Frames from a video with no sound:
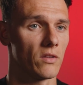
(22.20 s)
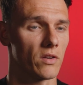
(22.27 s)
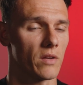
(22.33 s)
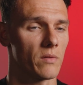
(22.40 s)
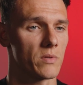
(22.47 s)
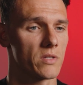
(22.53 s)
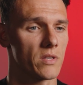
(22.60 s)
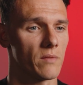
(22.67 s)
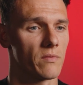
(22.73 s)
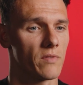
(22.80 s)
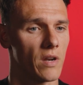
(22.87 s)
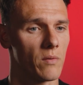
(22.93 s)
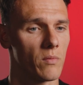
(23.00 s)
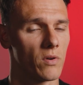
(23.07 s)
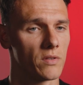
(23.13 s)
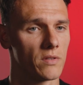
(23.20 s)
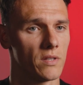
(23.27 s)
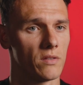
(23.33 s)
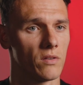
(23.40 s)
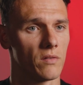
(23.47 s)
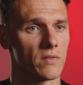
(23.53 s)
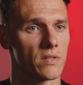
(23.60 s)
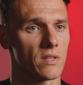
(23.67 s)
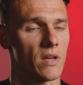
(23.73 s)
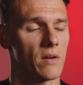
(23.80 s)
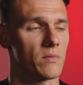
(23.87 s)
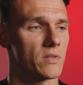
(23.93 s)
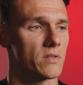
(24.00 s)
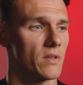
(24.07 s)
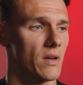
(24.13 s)
look, it was something I wanted. Obviously,
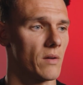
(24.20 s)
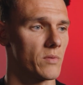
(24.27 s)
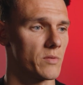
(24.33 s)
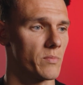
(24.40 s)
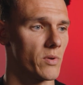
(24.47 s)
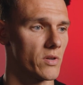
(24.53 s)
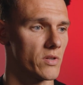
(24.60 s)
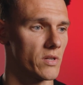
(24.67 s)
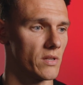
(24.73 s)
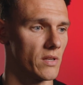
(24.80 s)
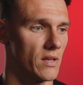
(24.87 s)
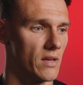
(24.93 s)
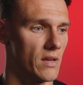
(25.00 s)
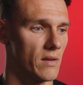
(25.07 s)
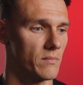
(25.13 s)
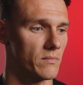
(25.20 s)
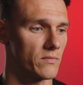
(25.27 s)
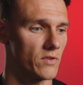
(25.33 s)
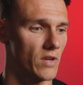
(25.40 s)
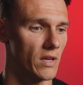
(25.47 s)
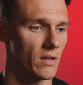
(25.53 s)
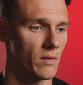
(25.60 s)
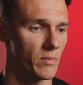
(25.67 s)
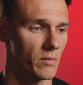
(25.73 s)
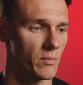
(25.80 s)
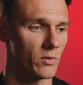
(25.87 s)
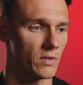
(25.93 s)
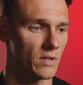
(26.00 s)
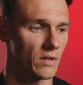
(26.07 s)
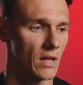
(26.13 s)
I was pushing to try and get
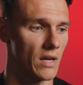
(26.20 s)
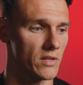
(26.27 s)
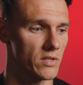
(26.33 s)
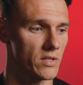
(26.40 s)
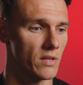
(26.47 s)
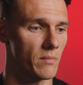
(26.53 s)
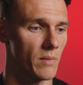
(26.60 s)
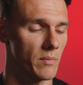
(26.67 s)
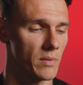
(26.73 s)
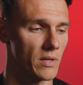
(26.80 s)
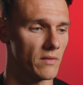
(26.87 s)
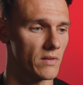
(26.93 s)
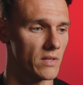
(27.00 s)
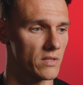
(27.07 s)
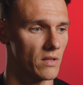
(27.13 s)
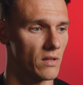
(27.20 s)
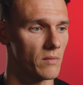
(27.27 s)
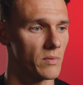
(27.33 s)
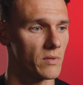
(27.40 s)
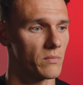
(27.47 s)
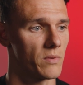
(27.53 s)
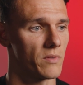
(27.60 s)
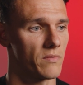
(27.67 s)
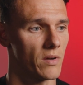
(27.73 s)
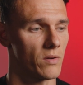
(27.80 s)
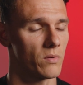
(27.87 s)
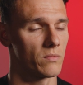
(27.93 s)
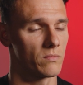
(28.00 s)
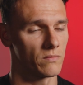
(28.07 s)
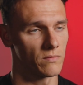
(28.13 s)
promoted last year at my previous club and we
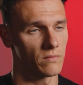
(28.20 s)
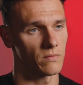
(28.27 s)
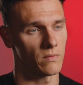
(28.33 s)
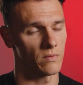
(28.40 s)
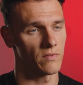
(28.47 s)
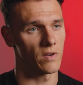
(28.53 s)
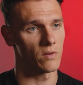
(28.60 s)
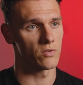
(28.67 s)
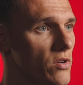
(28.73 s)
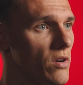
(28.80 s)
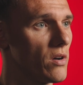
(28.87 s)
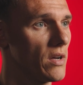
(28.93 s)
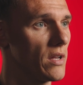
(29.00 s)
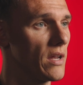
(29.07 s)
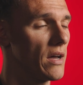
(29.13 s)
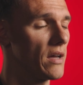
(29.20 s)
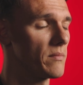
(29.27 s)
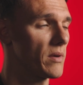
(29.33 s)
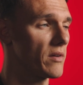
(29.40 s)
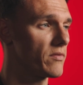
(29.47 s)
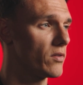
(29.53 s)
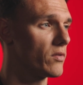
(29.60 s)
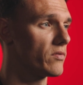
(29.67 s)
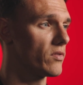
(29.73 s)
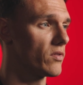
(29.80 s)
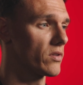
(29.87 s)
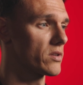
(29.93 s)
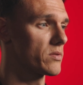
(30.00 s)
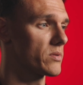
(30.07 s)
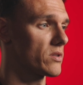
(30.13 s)
fell short of that. My full
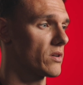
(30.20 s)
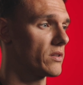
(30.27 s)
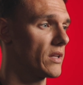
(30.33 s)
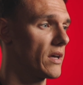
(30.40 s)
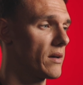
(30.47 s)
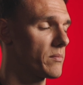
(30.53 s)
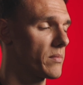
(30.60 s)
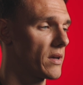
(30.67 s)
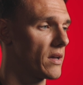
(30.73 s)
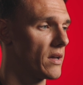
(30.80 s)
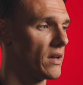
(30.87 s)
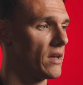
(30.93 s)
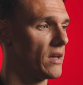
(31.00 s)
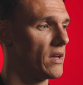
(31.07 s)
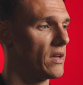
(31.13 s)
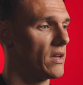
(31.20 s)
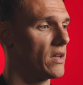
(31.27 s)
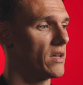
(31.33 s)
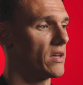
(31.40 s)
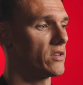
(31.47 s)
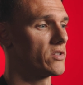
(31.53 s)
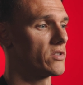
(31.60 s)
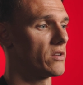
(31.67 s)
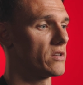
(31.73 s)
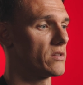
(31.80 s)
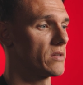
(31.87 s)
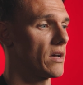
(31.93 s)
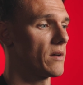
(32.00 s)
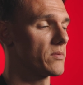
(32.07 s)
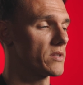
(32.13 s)
focus was on that, but as soon
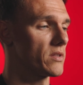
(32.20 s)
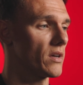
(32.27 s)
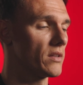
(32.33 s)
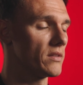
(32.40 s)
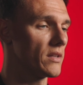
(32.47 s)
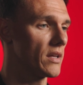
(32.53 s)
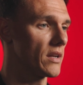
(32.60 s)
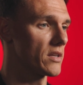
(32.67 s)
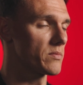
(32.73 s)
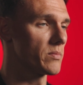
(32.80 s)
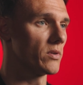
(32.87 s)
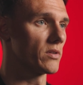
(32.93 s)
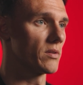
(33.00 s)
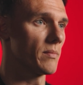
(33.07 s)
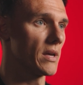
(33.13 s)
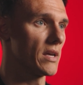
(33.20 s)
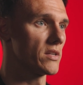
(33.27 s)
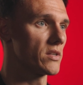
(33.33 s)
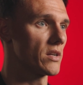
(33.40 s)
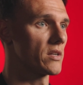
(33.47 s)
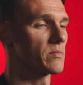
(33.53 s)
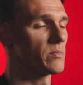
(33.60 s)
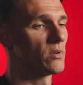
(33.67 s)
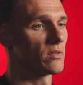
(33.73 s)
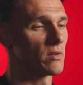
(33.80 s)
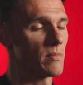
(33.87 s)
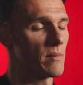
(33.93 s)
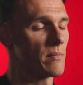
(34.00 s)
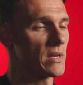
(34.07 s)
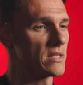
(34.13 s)
as that was done, then I spoke to my agent, I spoke
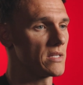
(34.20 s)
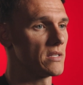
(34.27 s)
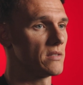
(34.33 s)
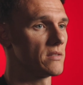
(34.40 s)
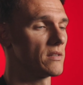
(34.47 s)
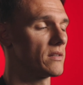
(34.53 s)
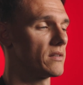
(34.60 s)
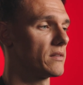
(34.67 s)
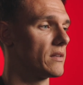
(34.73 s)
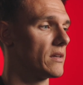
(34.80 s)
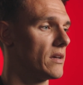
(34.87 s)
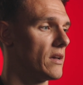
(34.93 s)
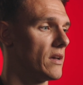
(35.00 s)
to my missus, and